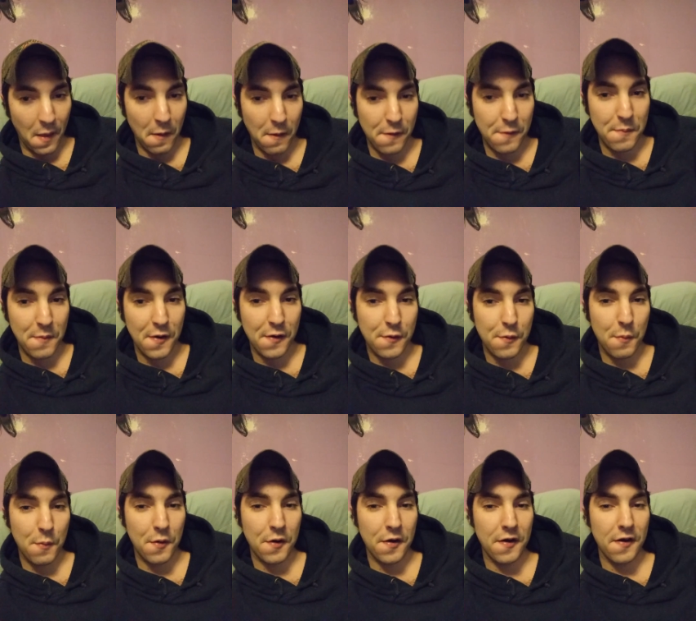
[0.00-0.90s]
I just made
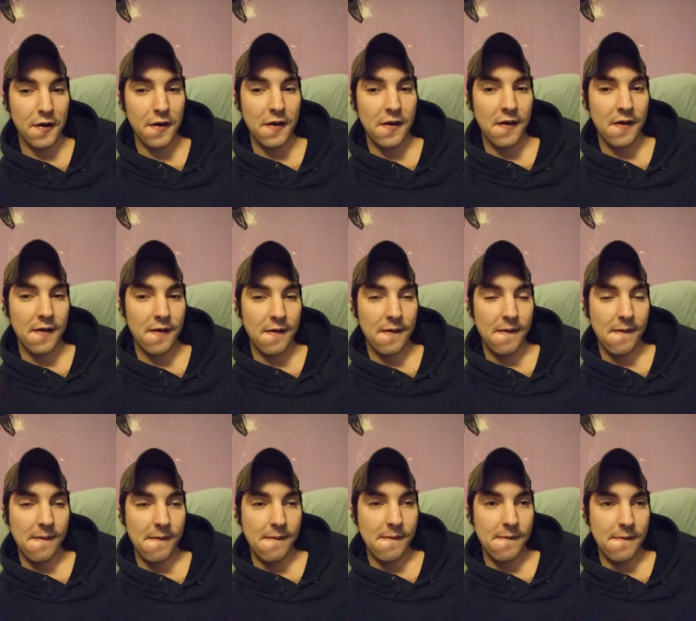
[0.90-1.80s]

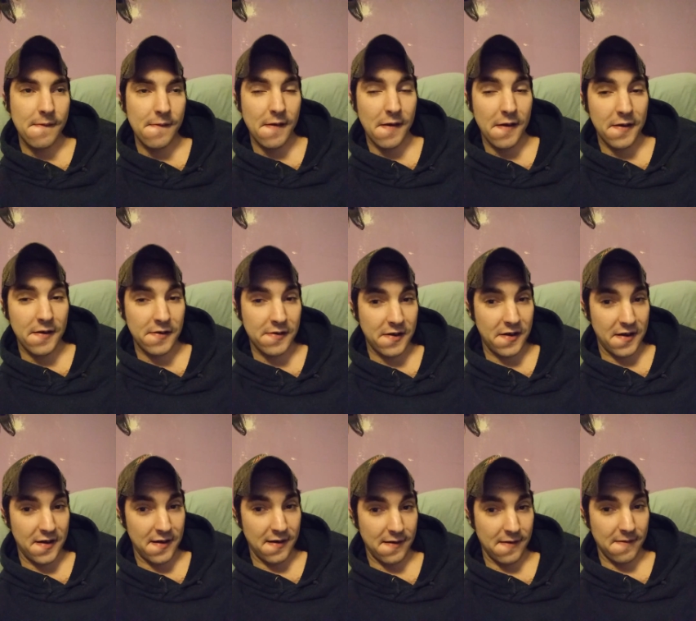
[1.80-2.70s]

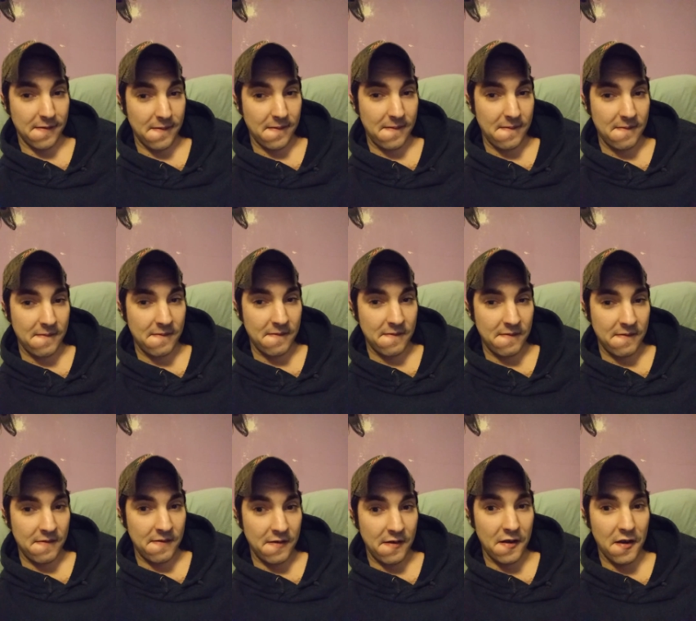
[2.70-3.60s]
2019
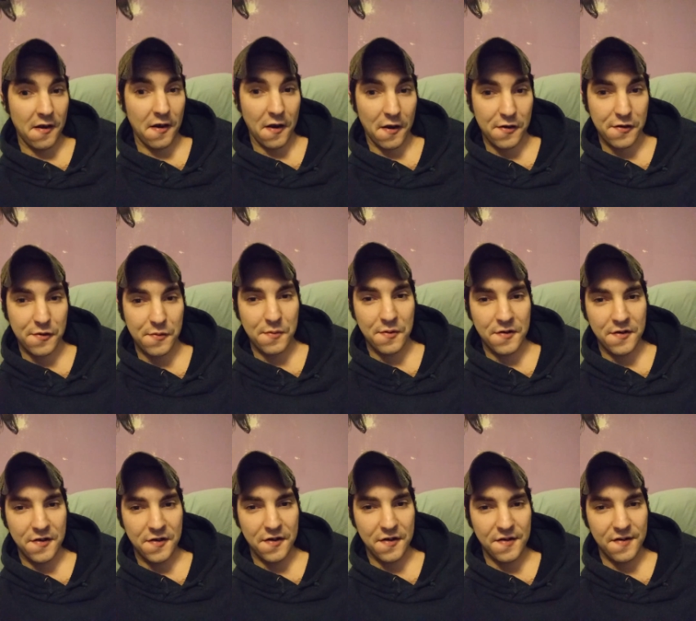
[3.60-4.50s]
an actual
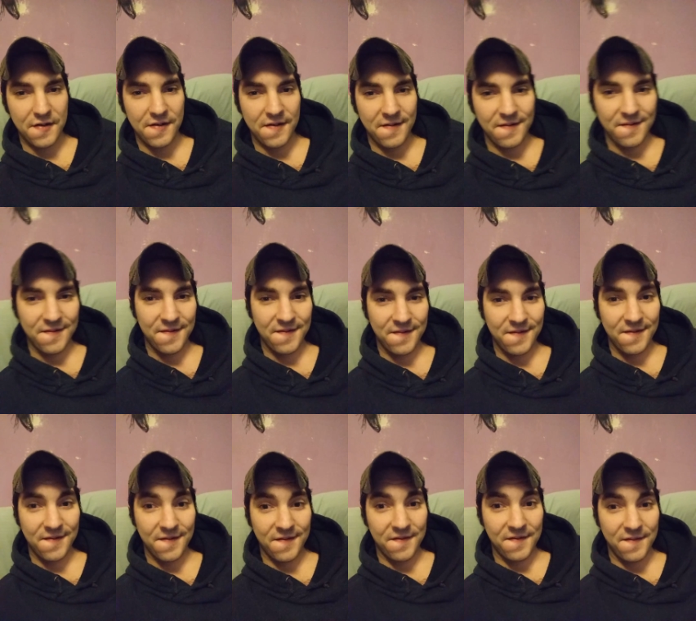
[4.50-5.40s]
year
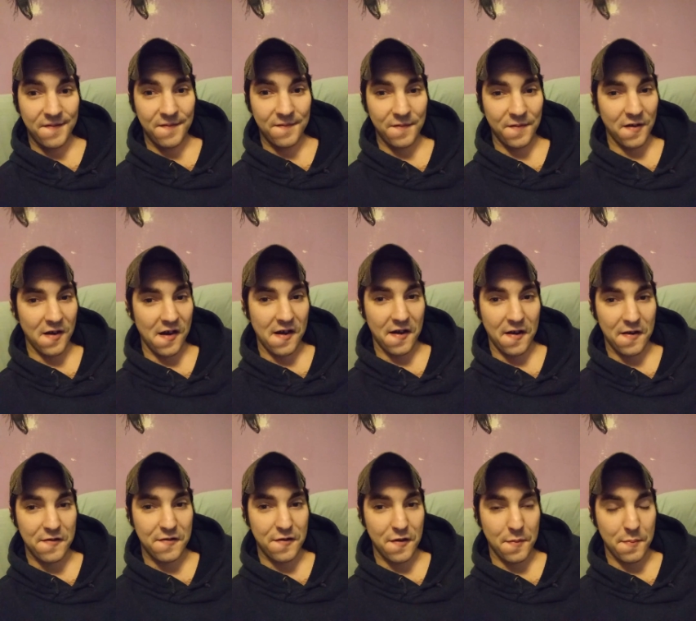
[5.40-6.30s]
for
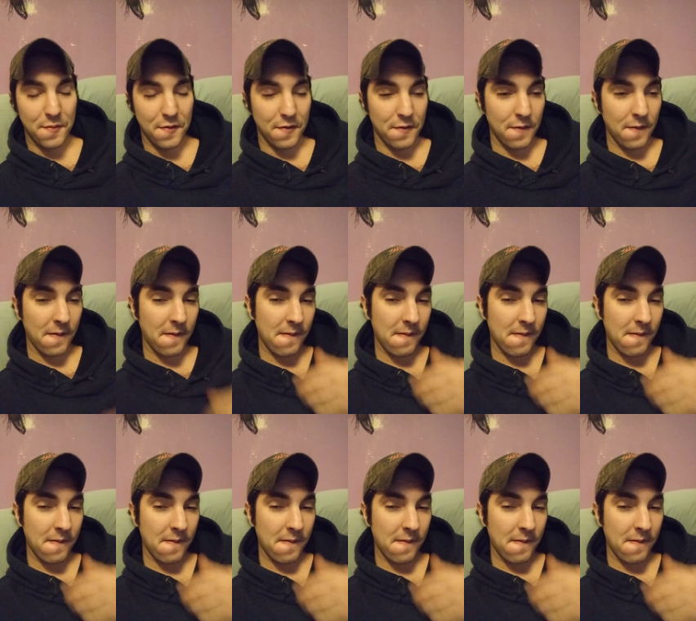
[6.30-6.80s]
NH Dipper.